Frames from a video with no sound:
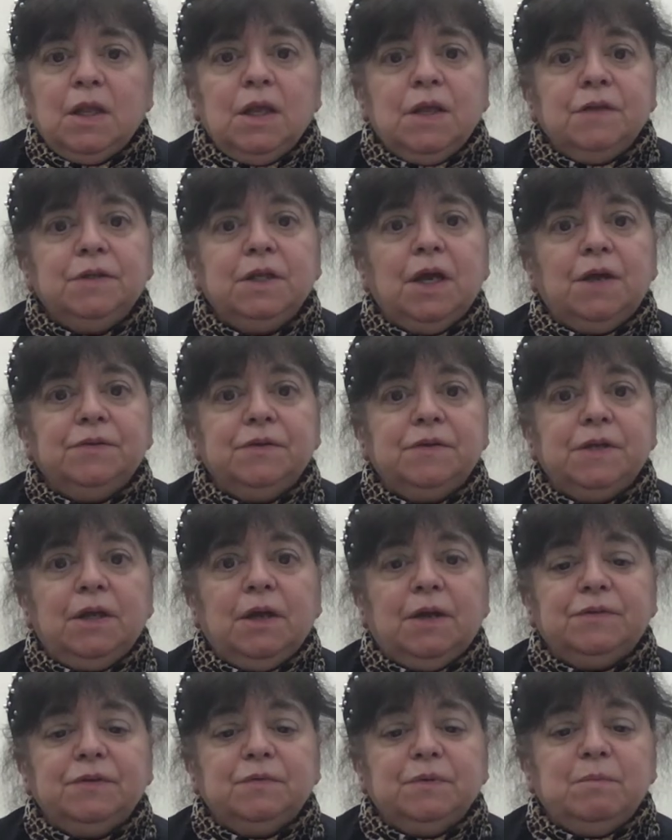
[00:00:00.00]
The other thing
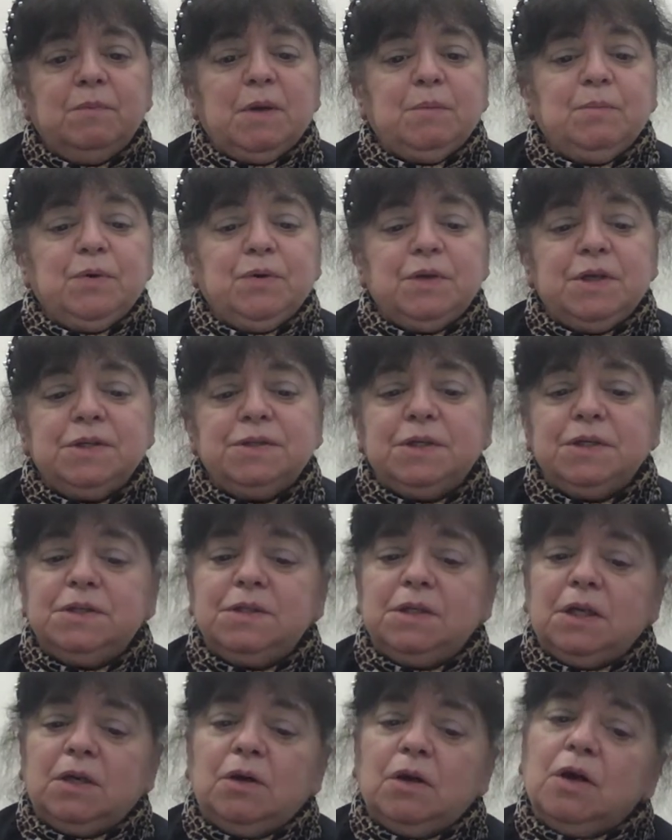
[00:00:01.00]
you have to remember is
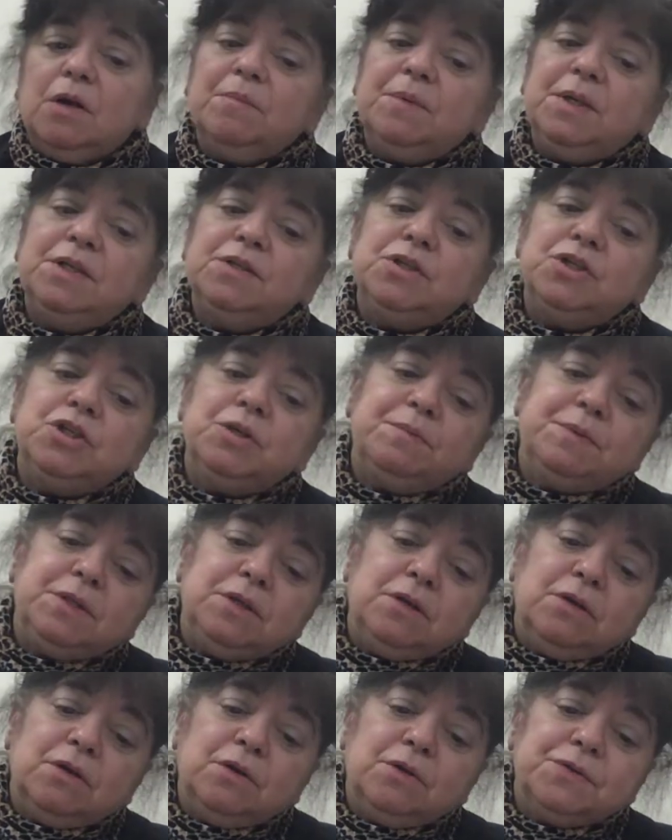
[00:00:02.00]
that Carmen is a
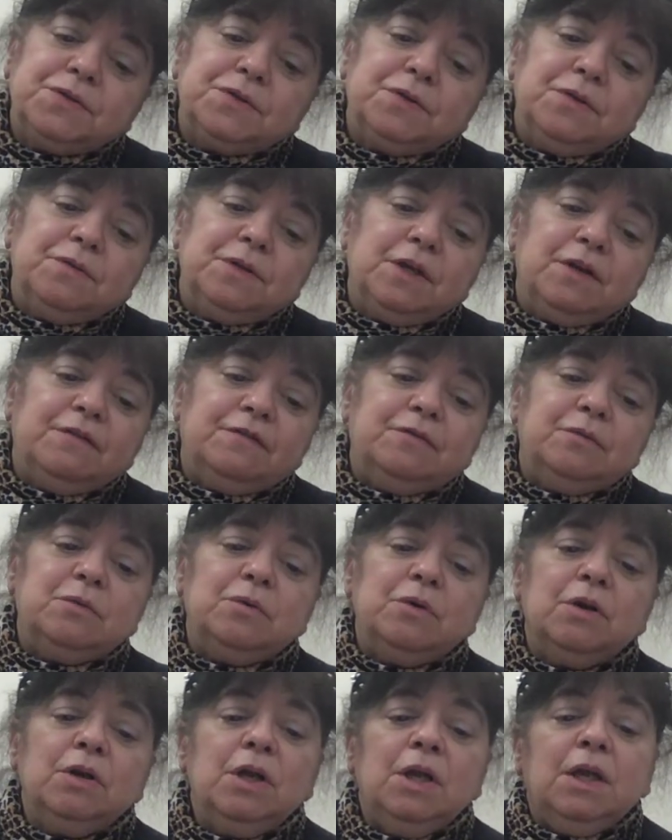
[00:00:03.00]
gypsy girl, so
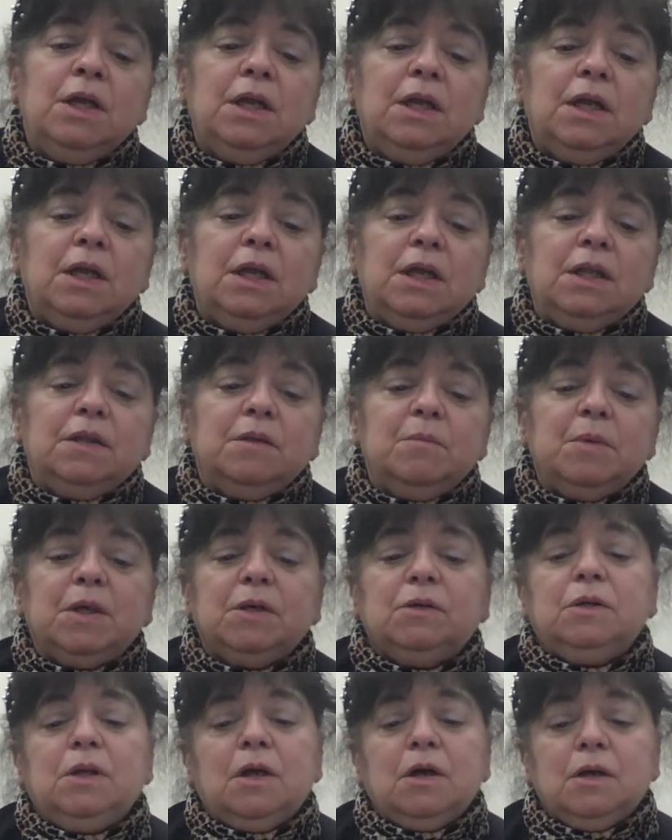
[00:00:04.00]
therefore, in the
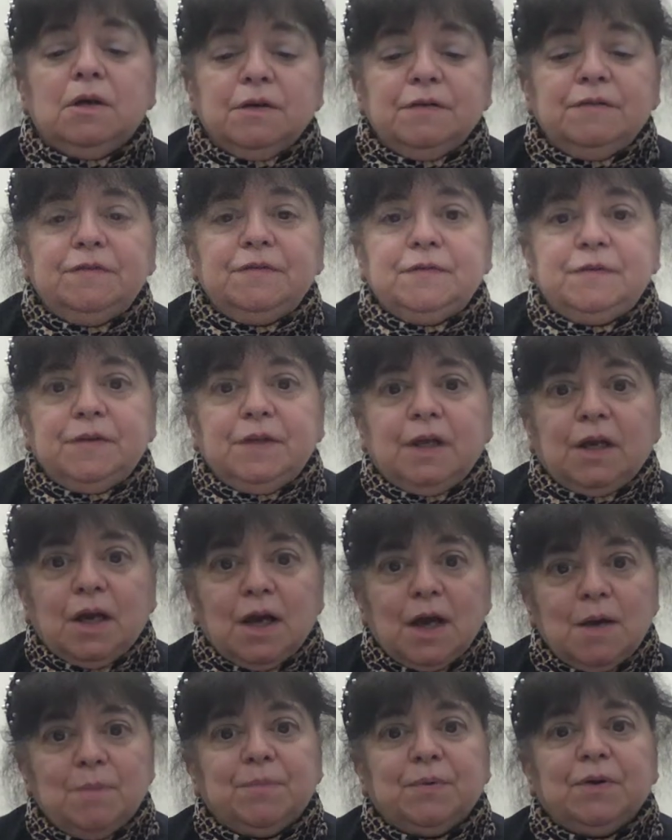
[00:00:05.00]
middle of the
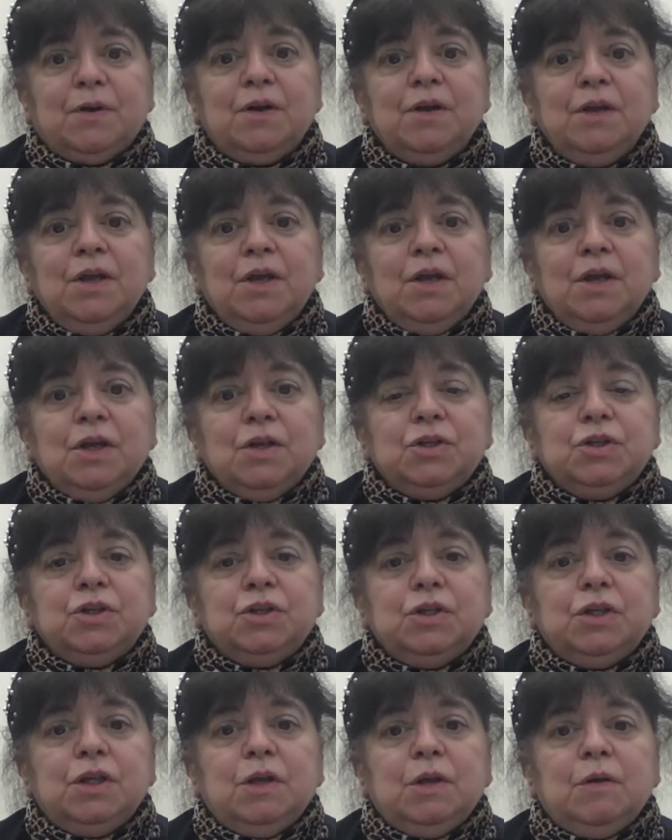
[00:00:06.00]
opera,
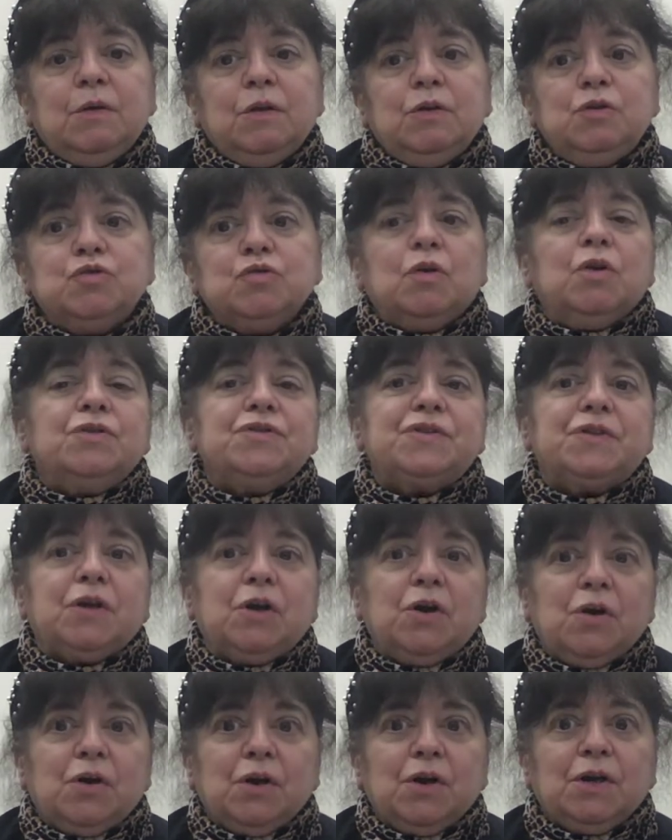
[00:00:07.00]
she draws the
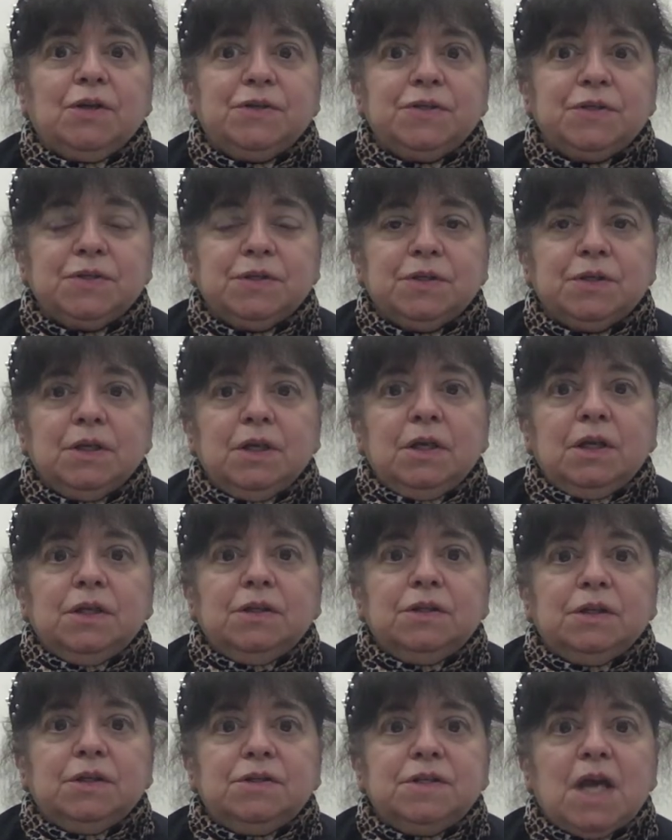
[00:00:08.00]
cards,
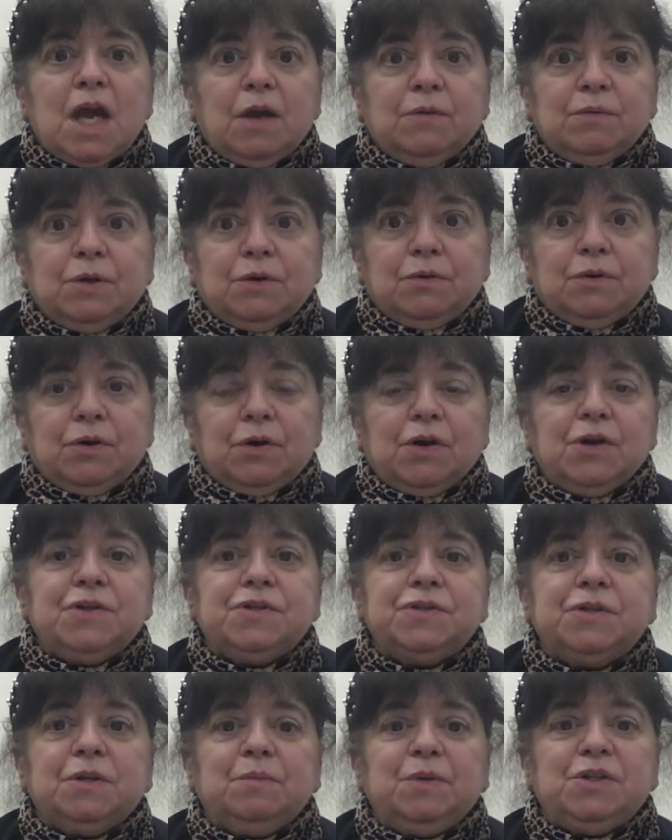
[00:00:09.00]
the tarot
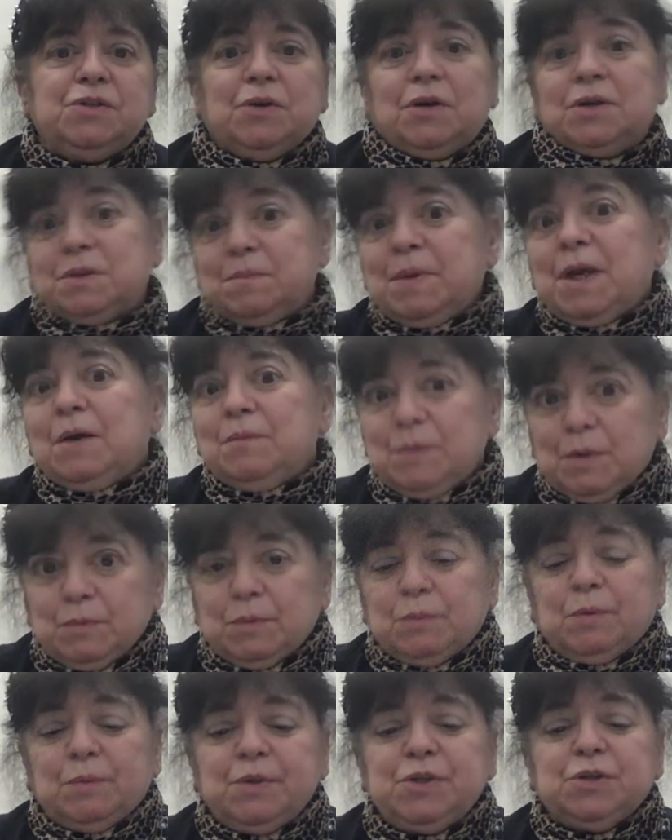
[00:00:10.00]
cards that we talked about.
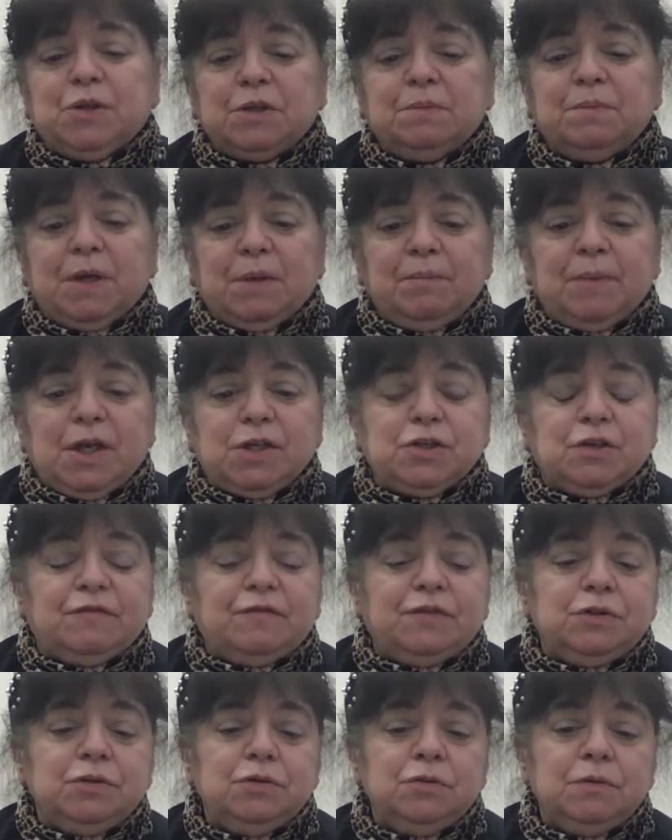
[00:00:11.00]
Remember when we talked about Magic
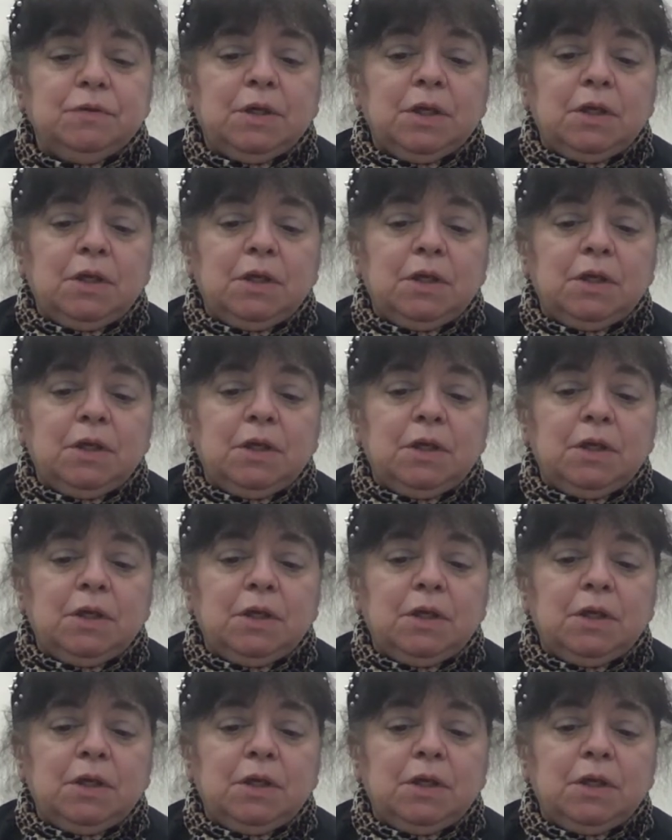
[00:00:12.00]
Flute?